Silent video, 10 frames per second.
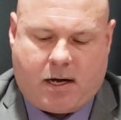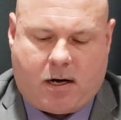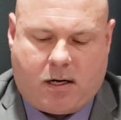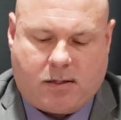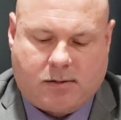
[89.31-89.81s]

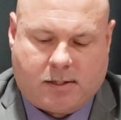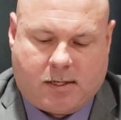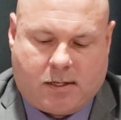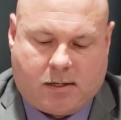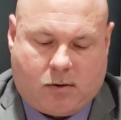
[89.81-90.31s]
hall
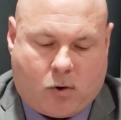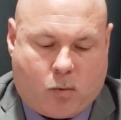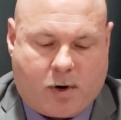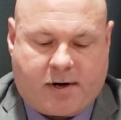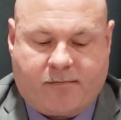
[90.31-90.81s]
or
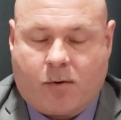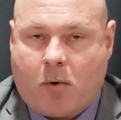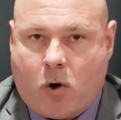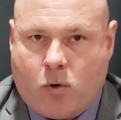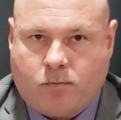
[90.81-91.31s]
working from
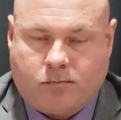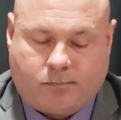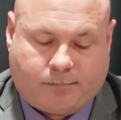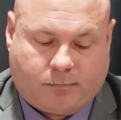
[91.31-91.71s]
home,